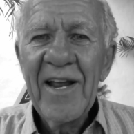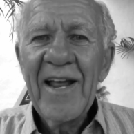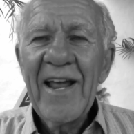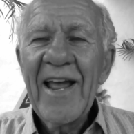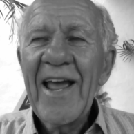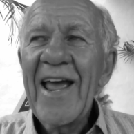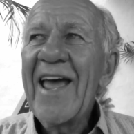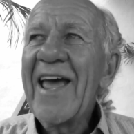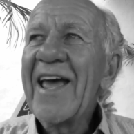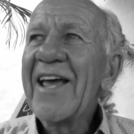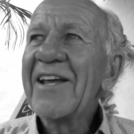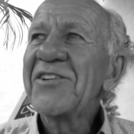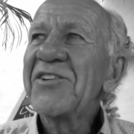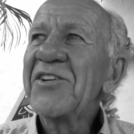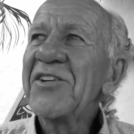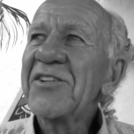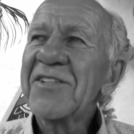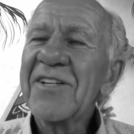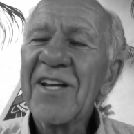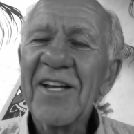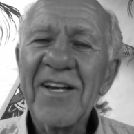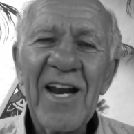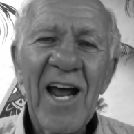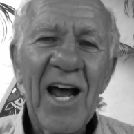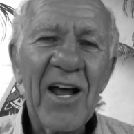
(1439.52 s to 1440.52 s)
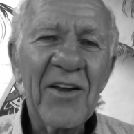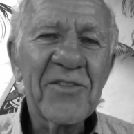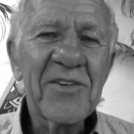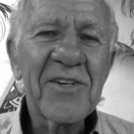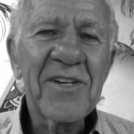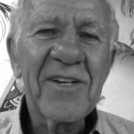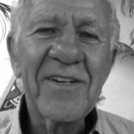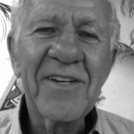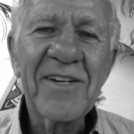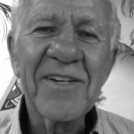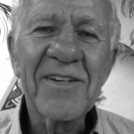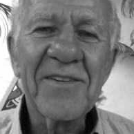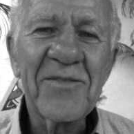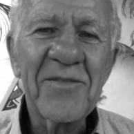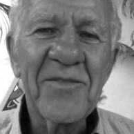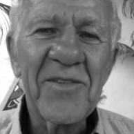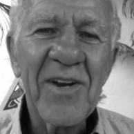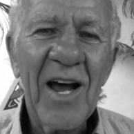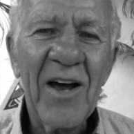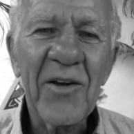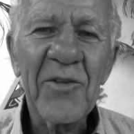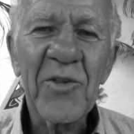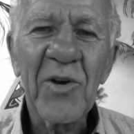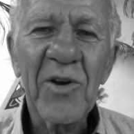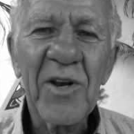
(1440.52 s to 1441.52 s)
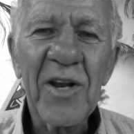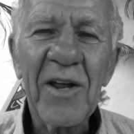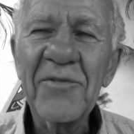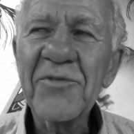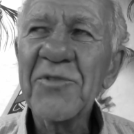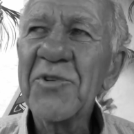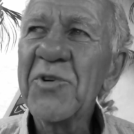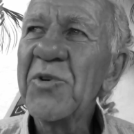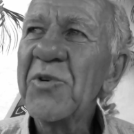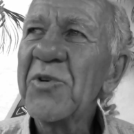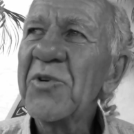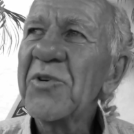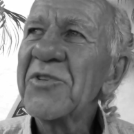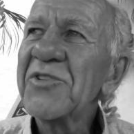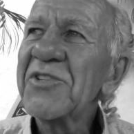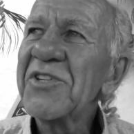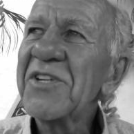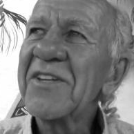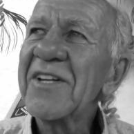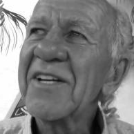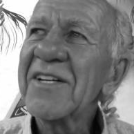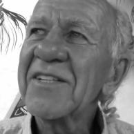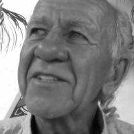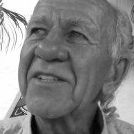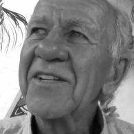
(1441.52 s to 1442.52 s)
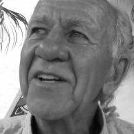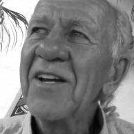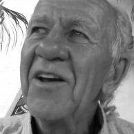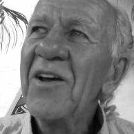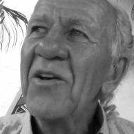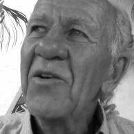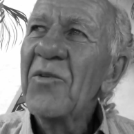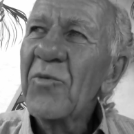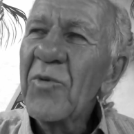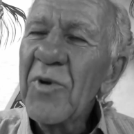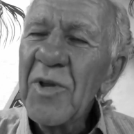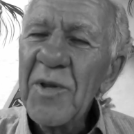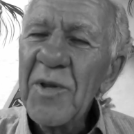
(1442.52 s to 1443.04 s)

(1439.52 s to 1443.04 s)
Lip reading: And she said how the Lovetuner, she thinks,